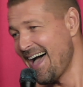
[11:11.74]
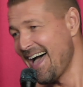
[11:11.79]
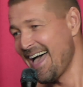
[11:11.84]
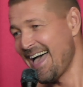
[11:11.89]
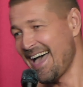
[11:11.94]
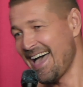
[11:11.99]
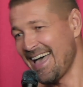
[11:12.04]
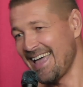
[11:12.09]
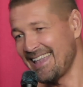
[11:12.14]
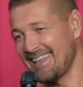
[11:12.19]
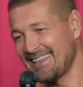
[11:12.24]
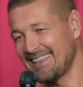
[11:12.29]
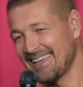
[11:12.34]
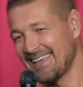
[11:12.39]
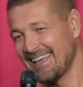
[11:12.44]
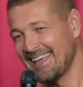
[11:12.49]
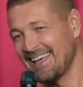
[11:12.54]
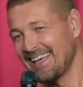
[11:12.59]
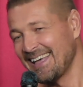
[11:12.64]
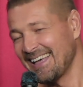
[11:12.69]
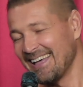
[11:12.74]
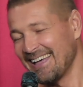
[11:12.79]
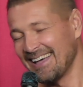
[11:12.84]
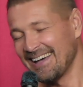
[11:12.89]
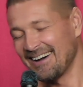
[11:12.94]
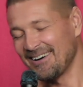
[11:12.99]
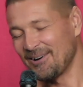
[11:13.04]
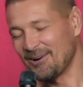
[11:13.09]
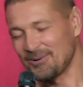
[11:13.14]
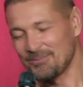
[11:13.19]
and
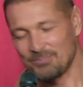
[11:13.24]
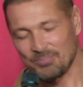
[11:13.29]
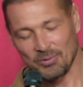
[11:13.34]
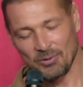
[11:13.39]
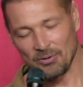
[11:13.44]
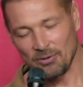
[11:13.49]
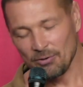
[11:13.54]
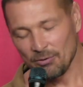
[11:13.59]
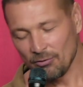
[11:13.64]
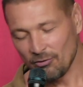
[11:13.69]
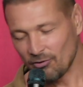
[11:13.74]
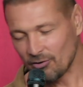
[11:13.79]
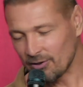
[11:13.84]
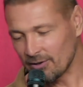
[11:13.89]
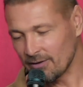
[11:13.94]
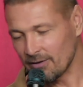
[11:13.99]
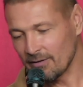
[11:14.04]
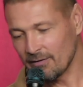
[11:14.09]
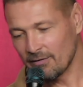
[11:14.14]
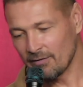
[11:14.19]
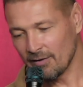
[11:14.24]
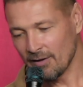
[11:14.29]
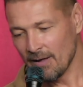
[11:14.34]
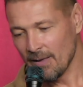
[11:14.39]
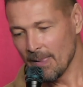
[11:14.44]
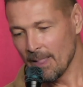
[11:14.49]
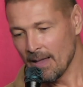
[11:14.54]
uh, or producers.